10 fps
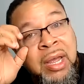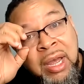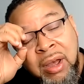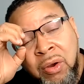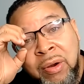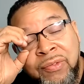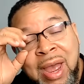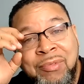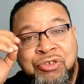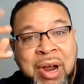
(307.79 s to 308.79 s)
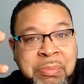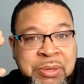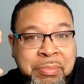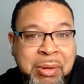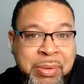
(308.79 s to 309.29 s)
Or if you have a drop
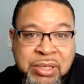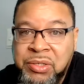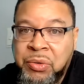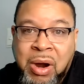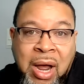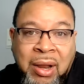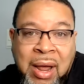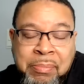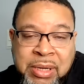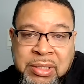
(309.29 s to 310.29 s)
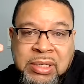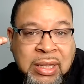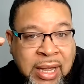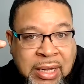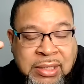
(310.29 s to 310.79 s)
shipping business or an online business, the
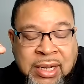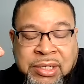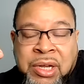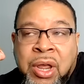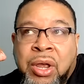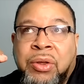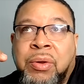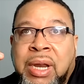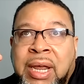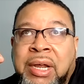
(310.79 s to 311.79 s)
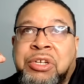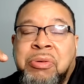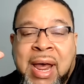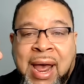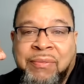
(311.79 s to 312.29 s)
thing is this: you need to
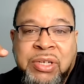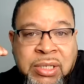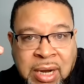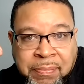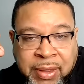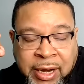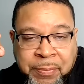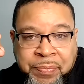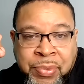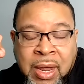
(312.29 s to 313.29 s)
have something.